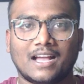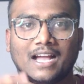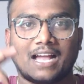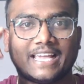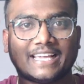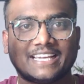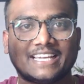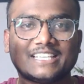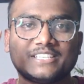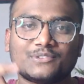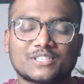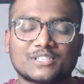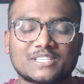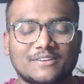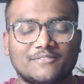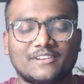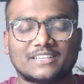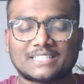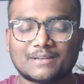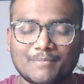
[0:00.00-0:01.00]
Hi guys, what's
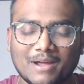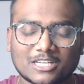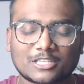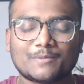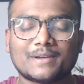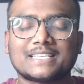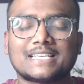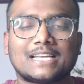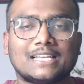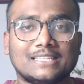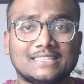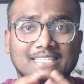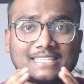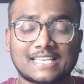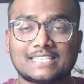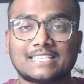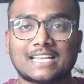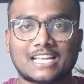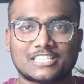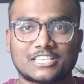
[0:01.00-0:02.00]
up? Welcome back to my channel. This
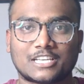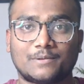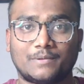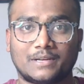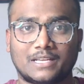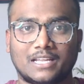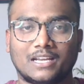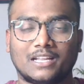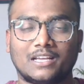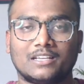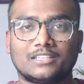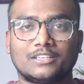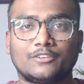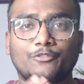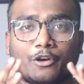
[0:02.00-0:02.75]
is Sai Charan Malyala.